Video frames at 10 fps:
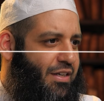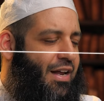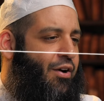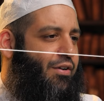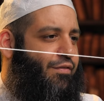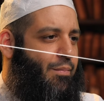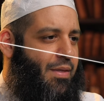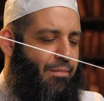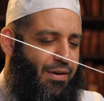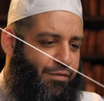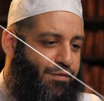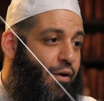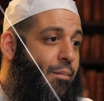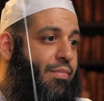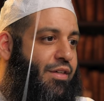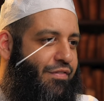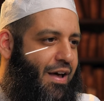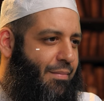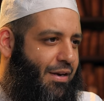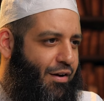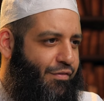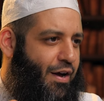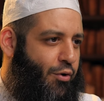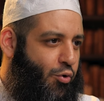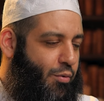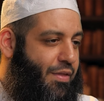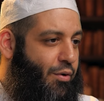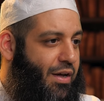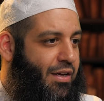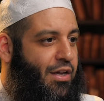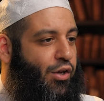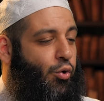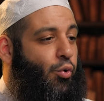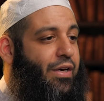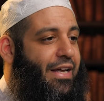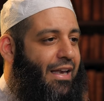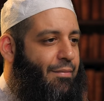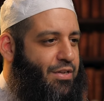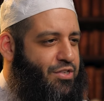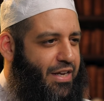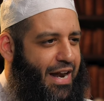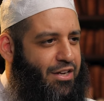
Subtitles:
to inherit from them. But from the family of Ya'qub, there were good elements and